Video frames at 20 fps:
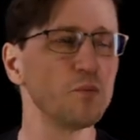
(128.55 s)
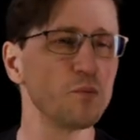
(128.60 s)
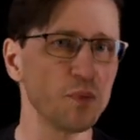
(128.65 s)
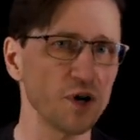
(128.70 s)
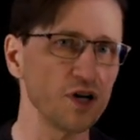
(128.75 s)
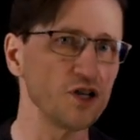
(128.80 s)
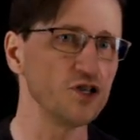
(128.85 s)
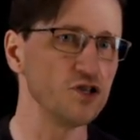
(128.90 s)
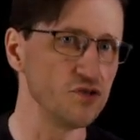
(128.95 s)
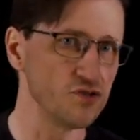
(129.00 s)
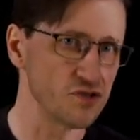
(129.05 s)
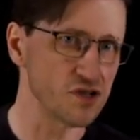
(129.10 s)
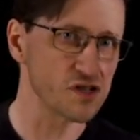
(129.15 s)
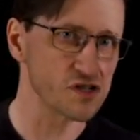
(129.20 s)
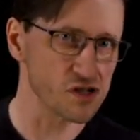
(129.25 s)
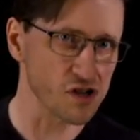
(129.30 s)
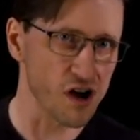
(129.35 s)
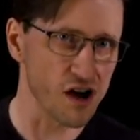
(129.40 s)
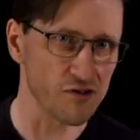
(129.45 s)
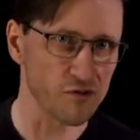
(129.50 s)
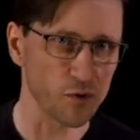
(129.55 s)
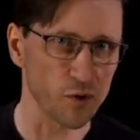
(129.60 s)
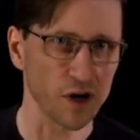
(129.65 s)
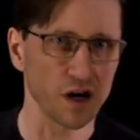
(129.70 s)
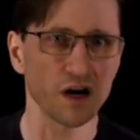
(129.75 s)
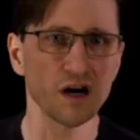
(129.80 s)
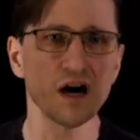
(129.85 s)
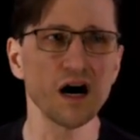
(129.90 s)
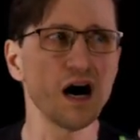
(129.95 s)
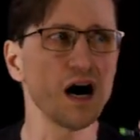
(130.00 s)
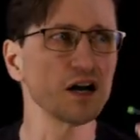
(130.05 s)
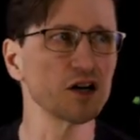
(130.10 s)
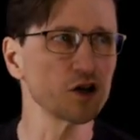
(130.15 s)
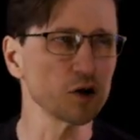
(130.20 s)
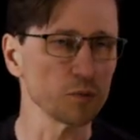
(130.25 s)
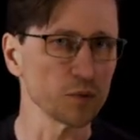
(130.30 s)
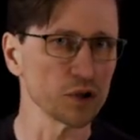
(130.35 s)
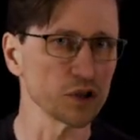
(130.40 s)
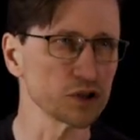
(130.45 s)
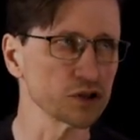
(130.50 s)
but using software on
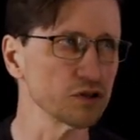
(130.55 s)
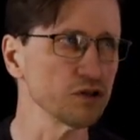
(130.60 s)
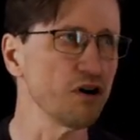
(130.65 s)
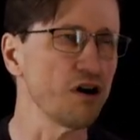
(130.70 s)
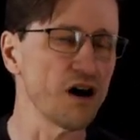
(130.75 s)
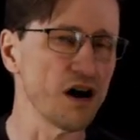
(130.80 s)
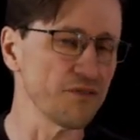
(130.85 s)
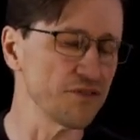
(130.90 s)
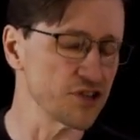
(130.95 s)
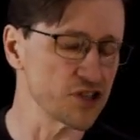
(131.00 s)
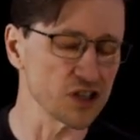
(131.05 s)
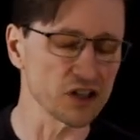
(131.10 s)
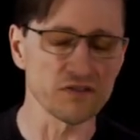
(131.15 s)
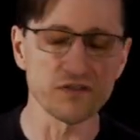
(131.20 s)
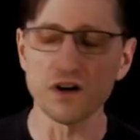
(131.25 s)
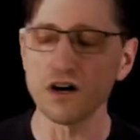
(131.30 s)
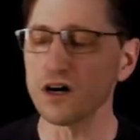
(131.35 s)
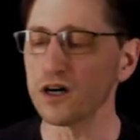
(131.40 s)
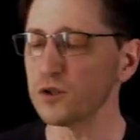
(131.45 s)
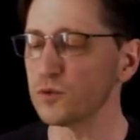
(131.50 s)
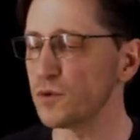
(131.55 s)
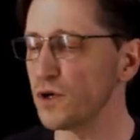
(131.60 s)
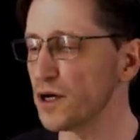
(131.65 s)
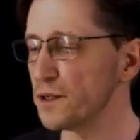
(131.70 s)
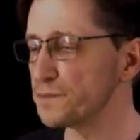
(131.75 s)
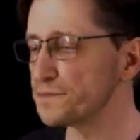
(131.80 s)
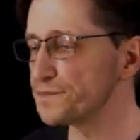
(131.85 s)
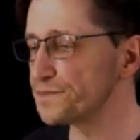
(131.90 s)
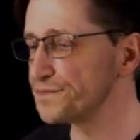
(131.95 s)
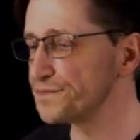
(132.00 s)
commercial off-the-shelf hardware.